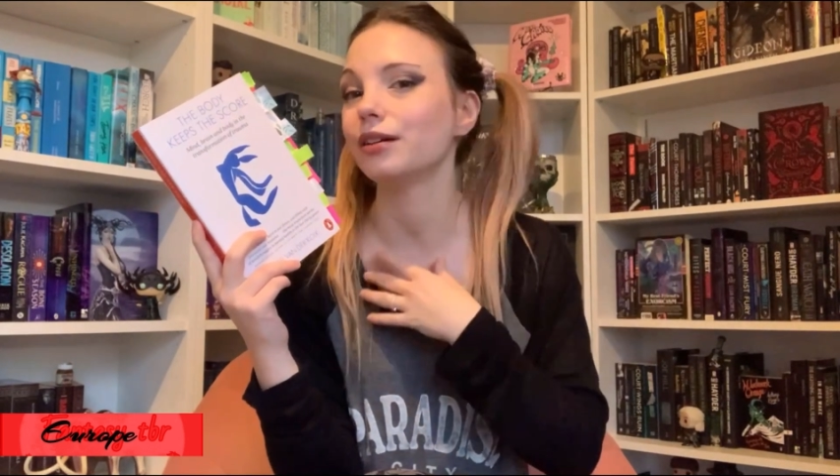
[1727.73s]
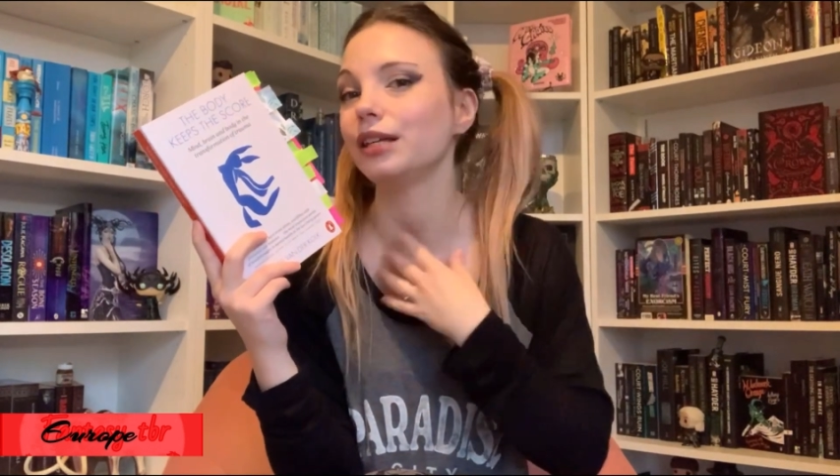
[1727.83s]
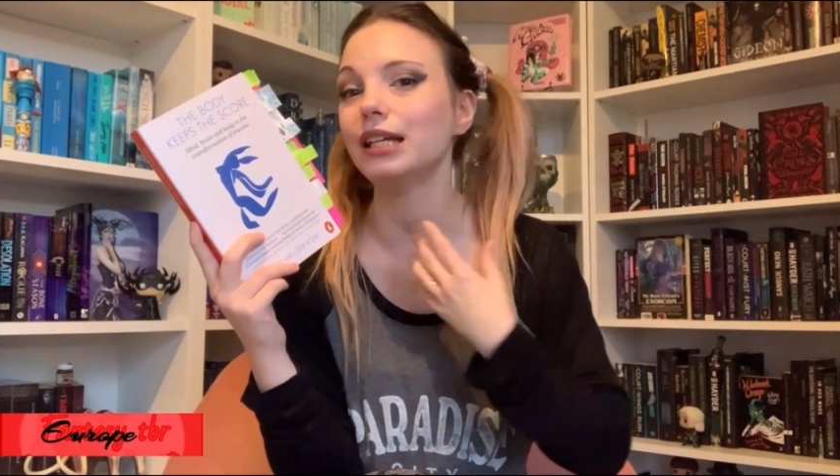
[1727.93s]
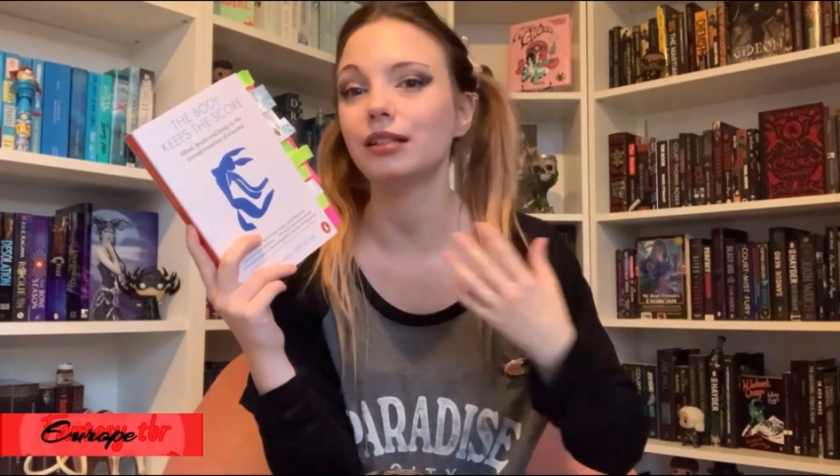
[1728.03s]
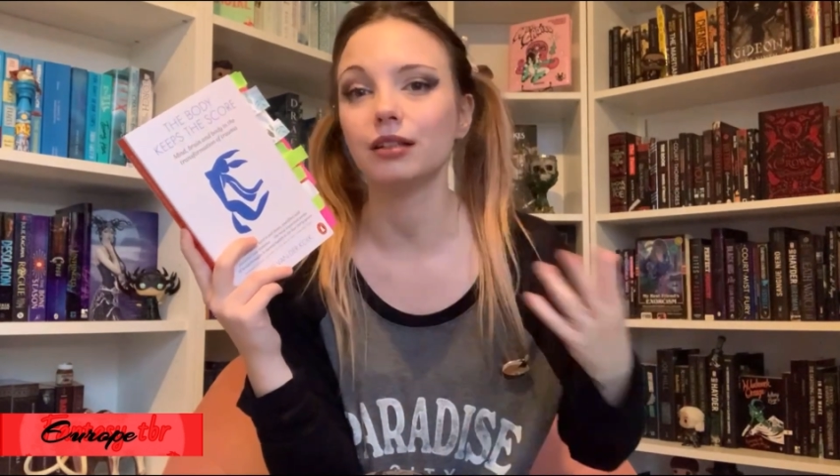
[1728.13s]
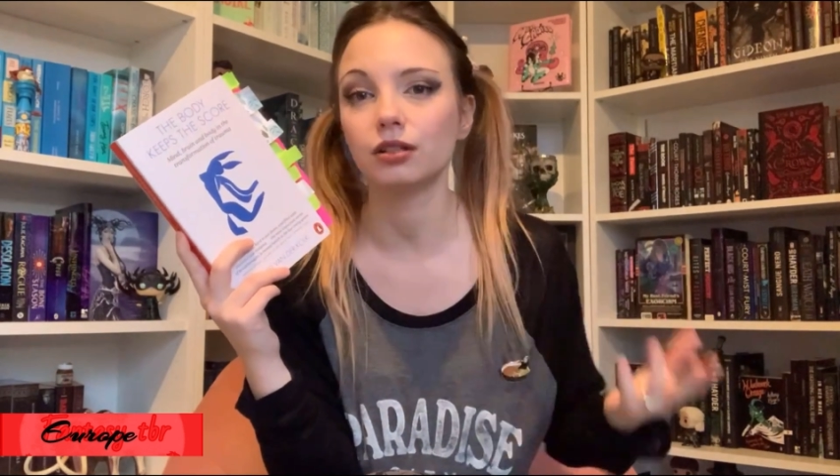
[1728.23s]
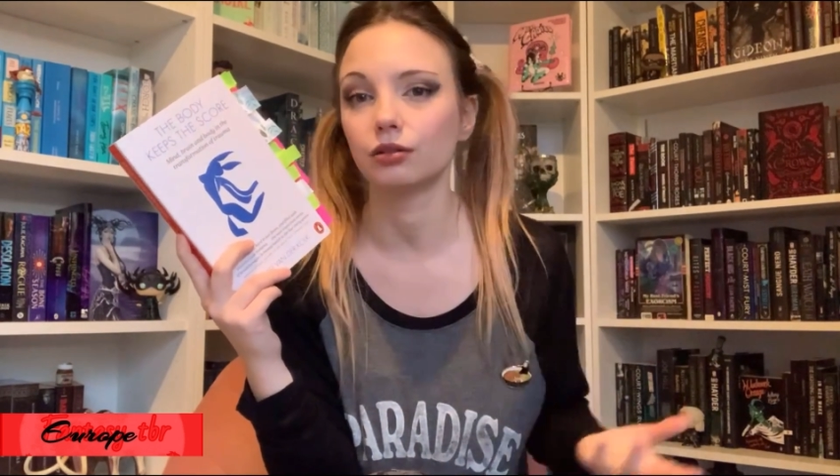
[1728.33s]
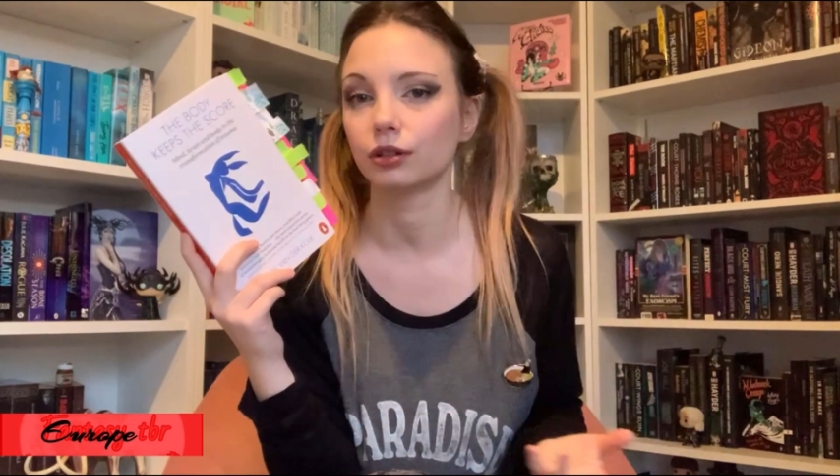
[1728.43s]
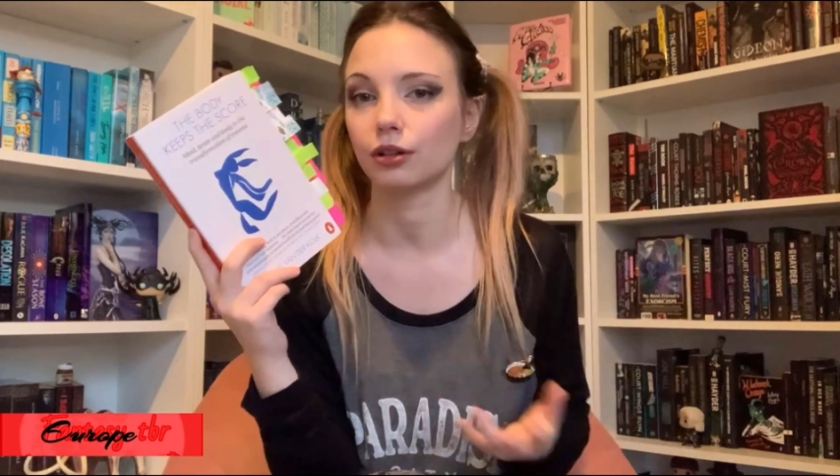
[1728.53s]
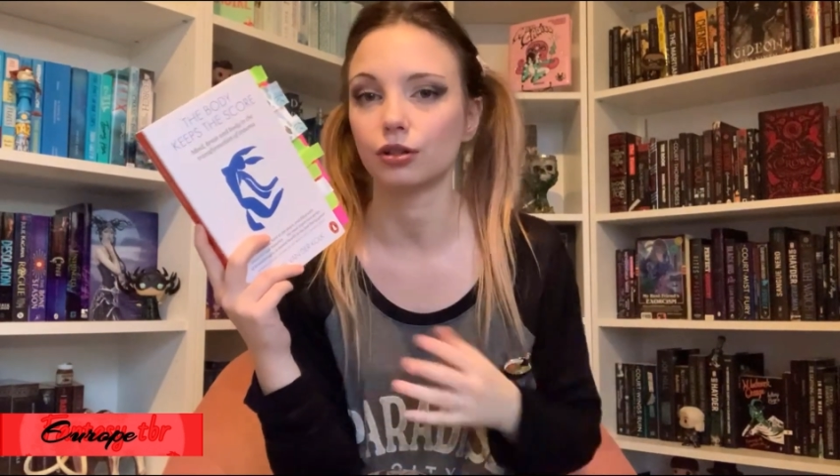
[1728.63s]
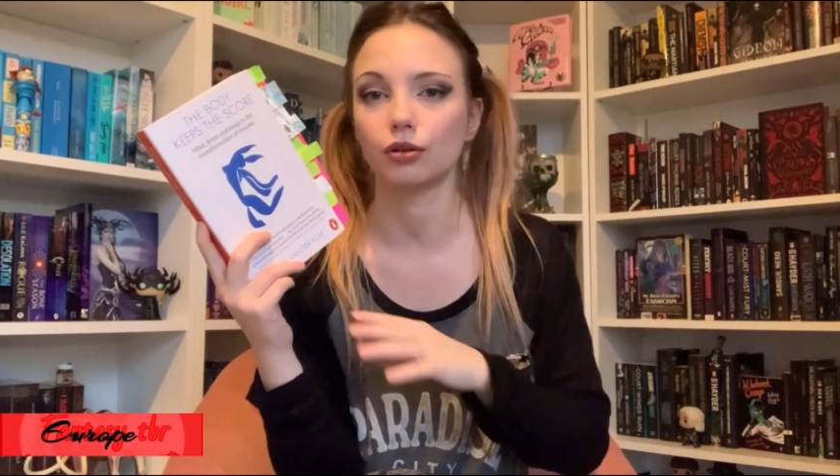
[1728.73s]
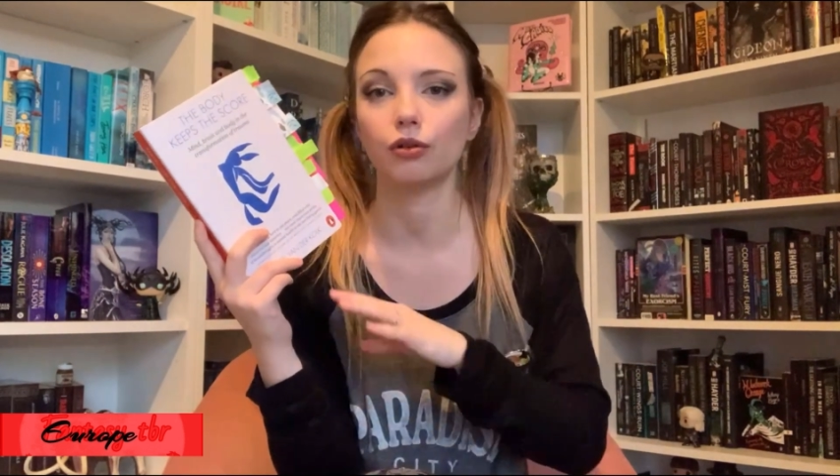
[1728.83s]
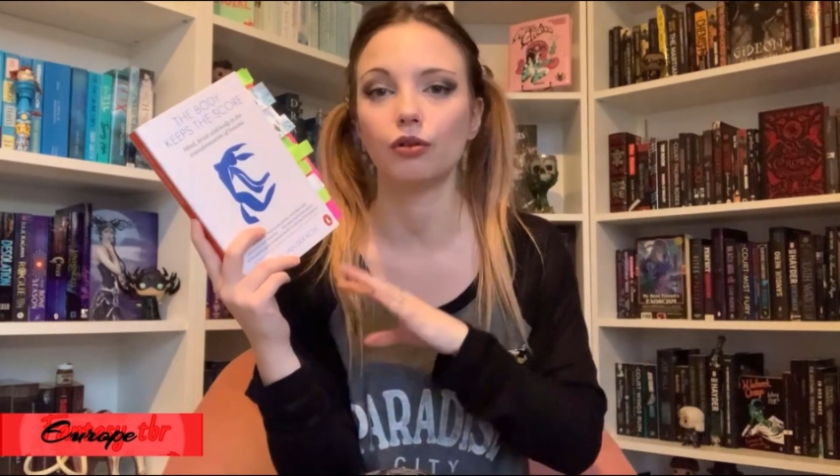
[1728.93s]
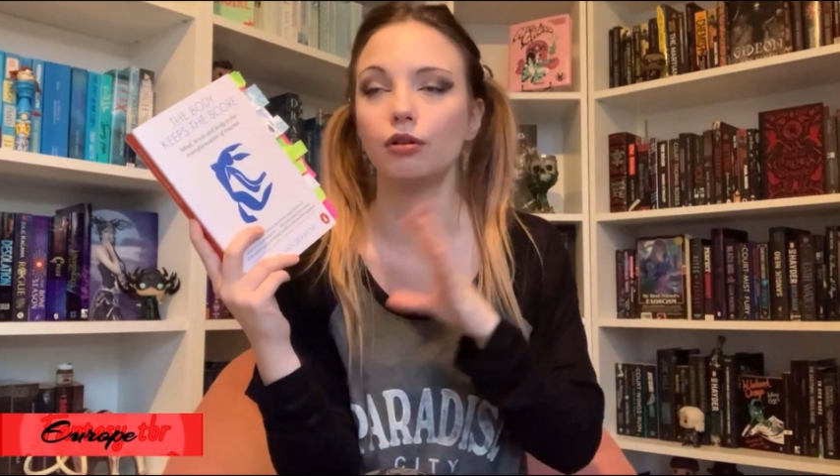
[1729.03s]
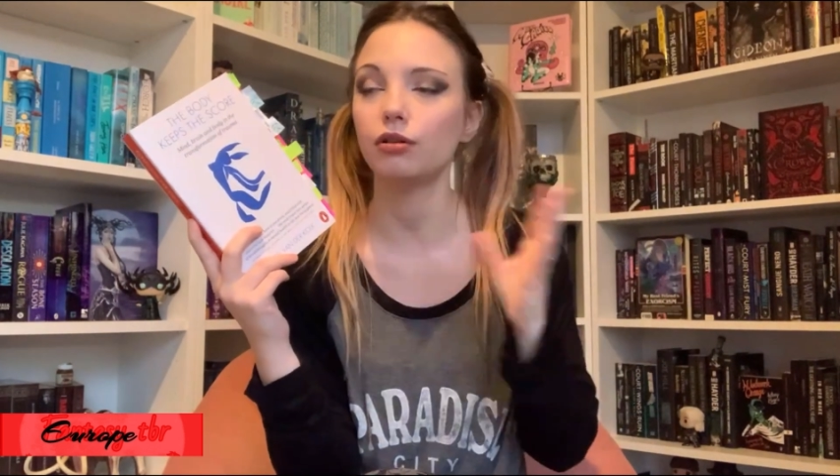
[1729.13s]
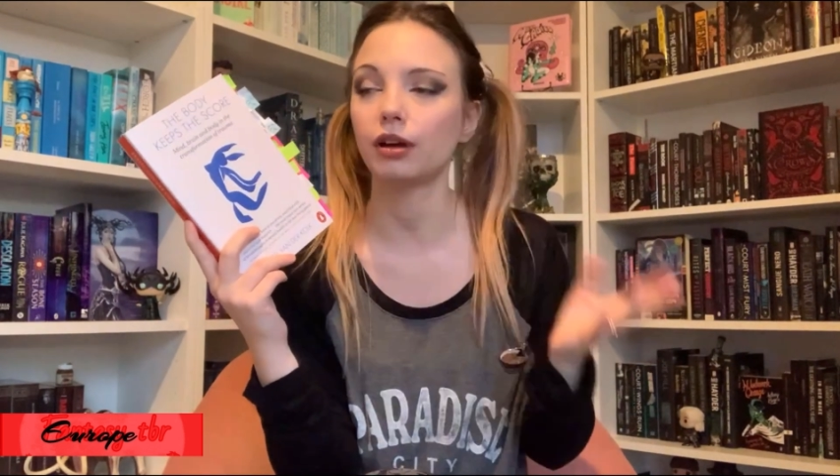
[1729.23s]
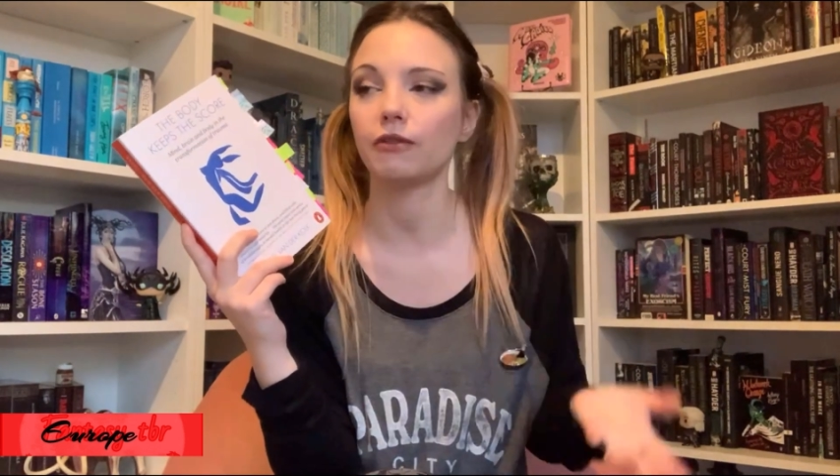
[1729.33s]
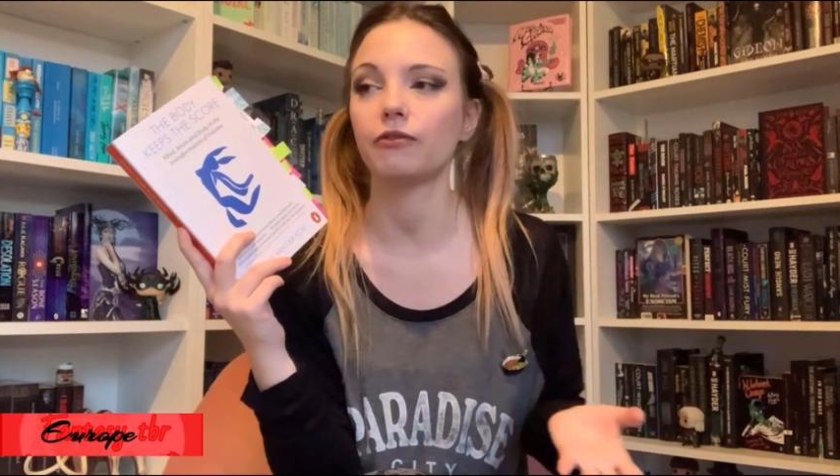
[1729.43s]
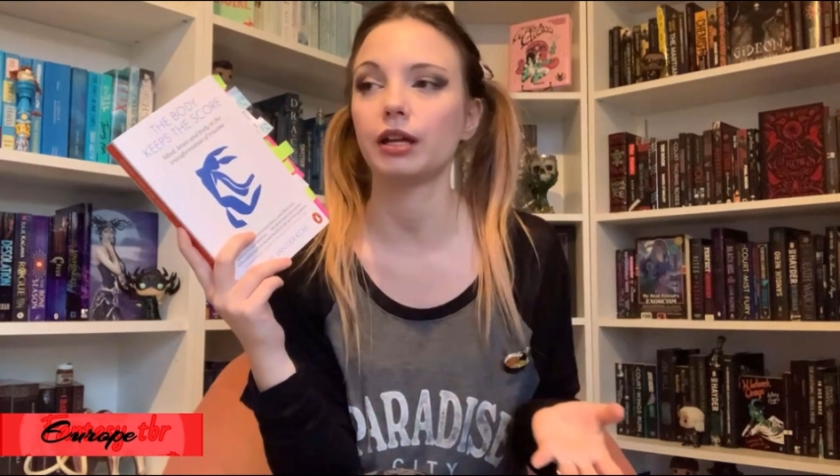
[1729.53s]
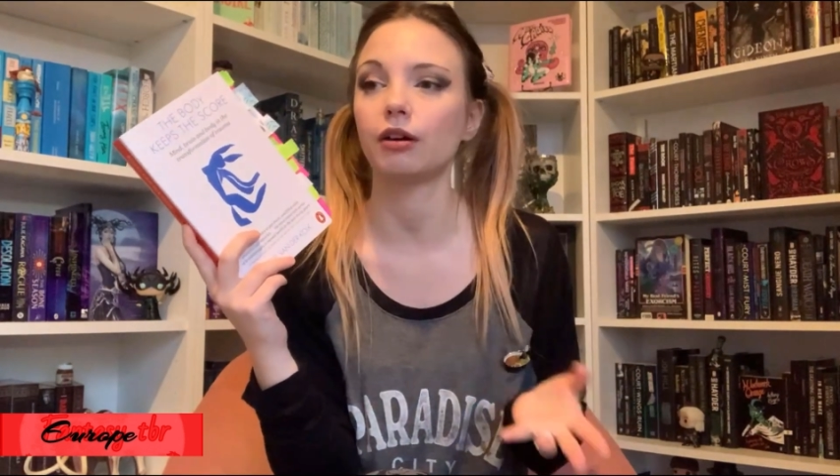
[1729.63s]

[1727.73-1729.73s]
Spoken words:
eating disorders, all you can think